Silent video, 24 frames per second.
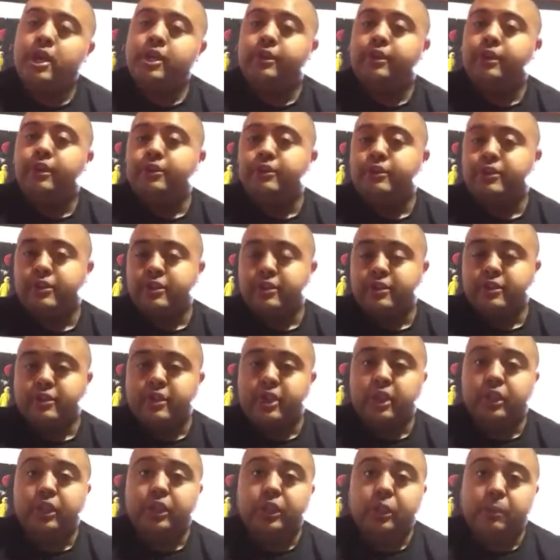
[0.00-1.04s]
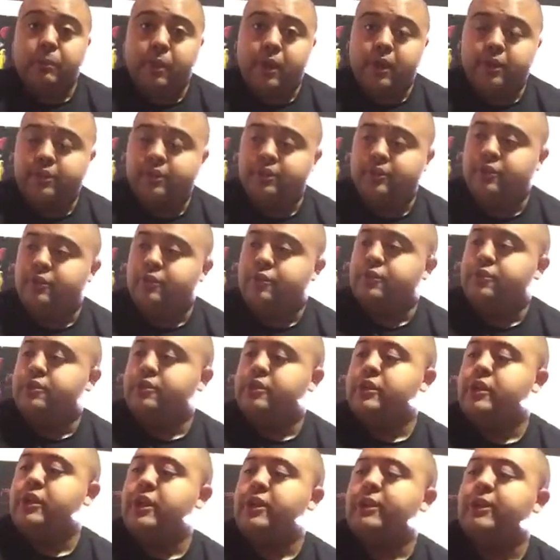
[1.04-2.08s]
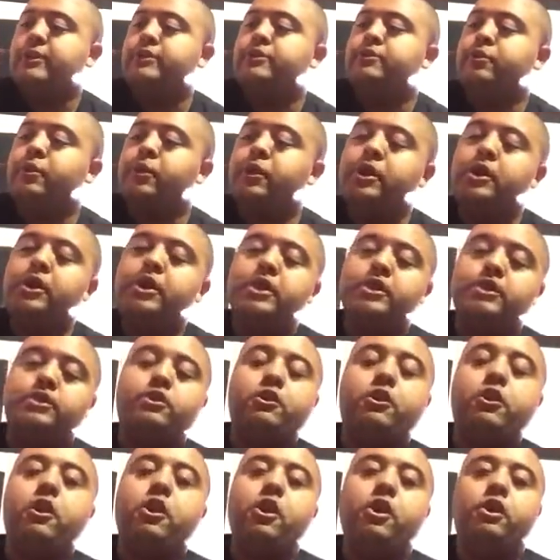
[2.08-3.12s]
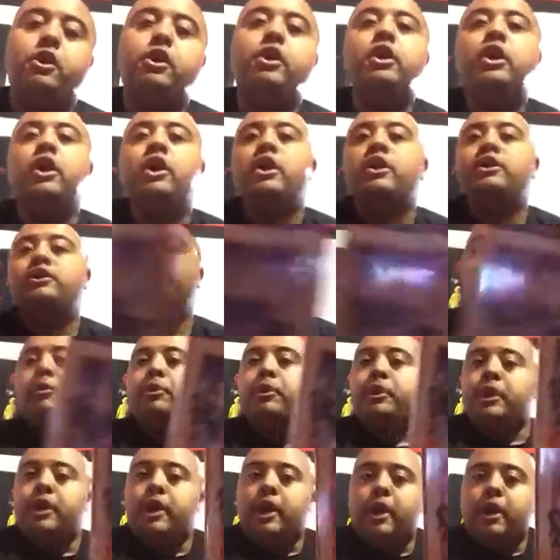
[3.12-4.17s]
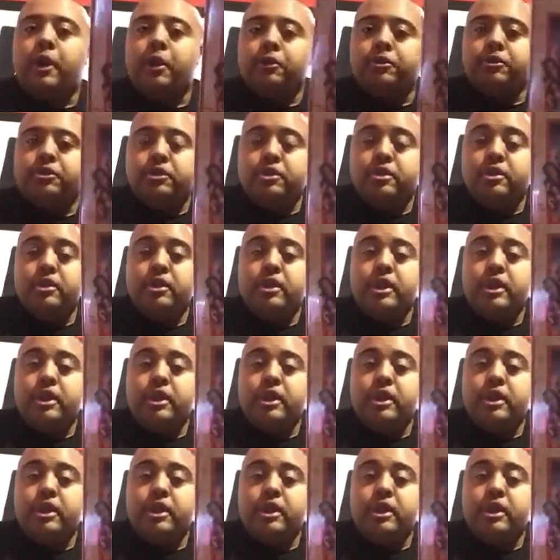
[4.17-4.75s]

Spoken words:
just as Little Monsters, and this one is called Spooky House.